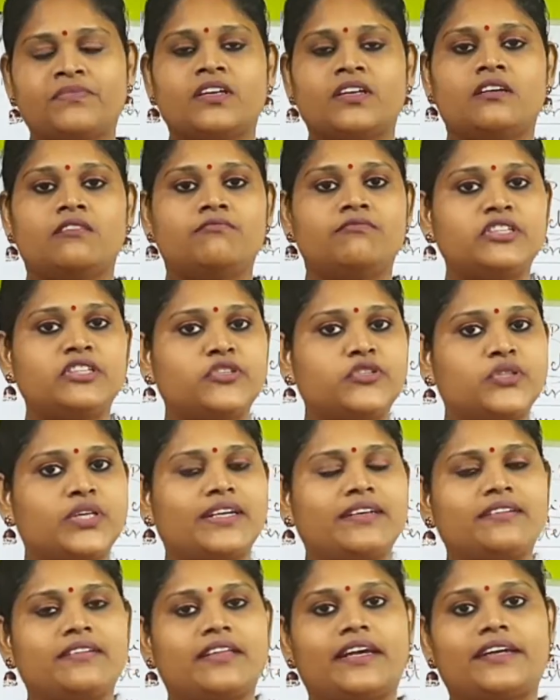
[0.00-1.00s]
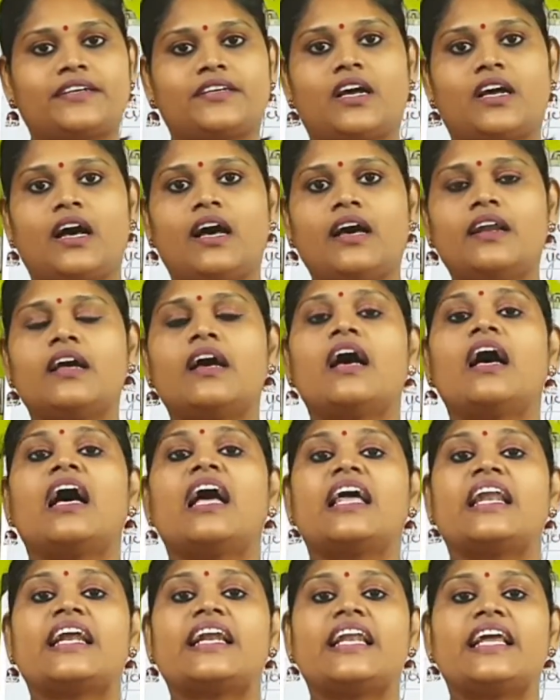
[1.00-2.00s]
Which and that are
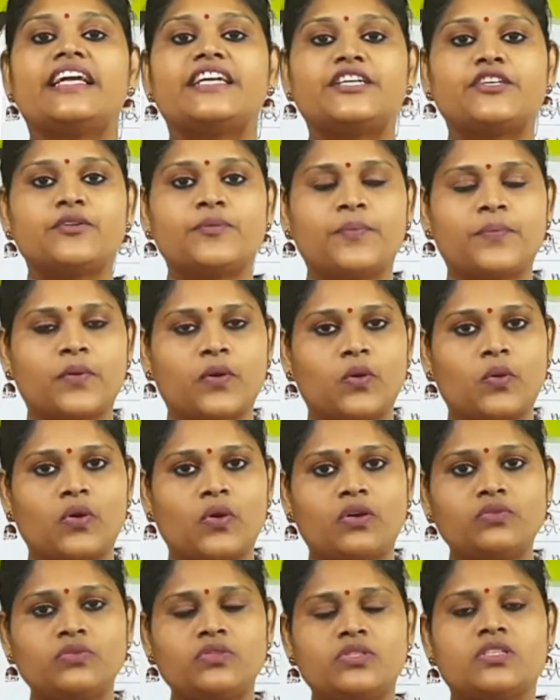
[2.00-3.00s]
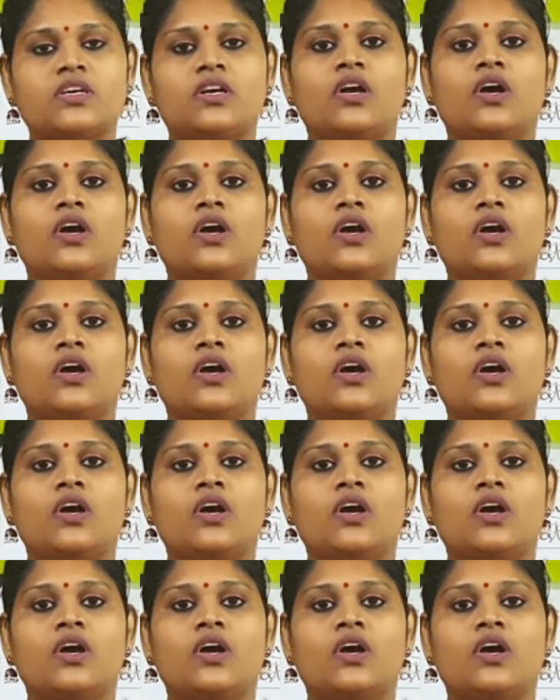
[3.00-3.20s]
relative pronouns